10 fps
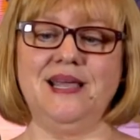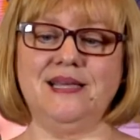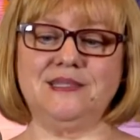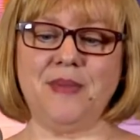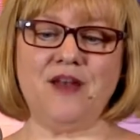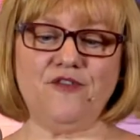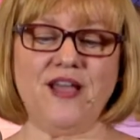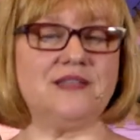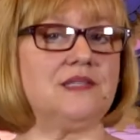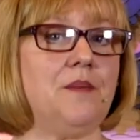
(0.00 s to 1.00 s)
As a matter of
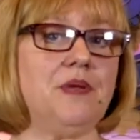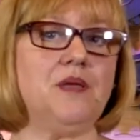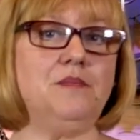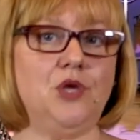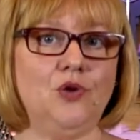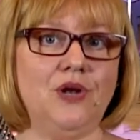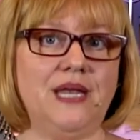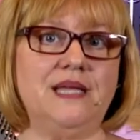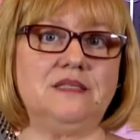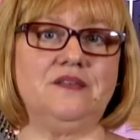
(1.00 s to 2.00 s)
fact, some
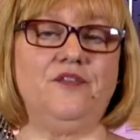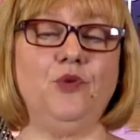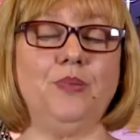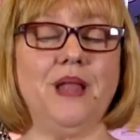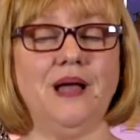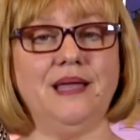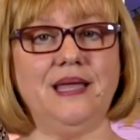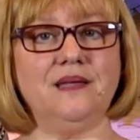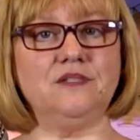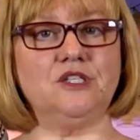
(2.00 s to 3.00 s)
communities, if you plug
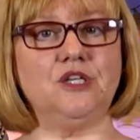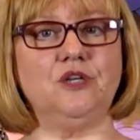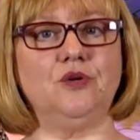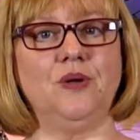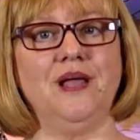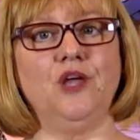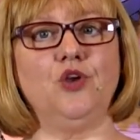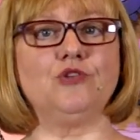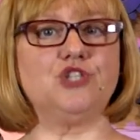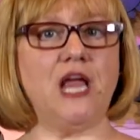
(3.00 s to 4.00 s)
into
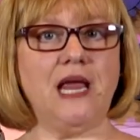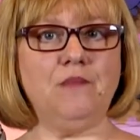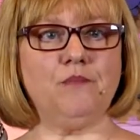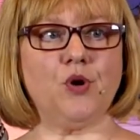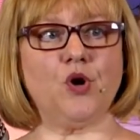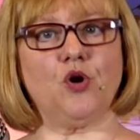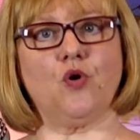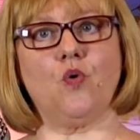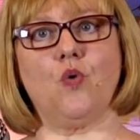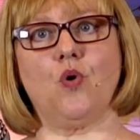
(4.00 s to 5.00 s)
your chamber
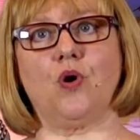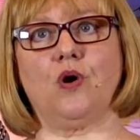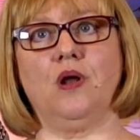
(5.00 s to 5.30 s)
or